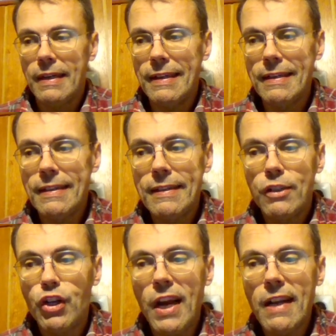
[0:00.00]
the
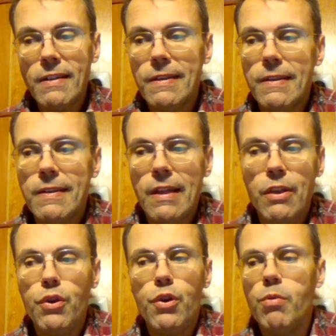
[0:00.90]
chances
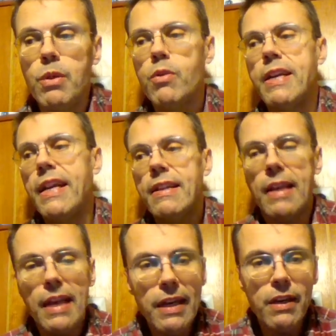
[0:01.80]
that you will get
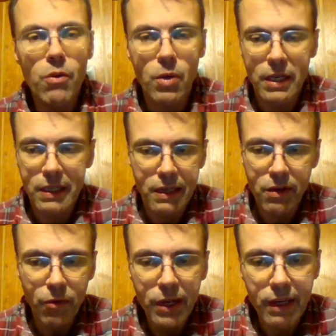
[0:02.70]
anywhere
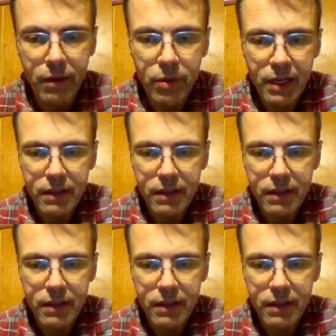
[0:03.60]
are really, really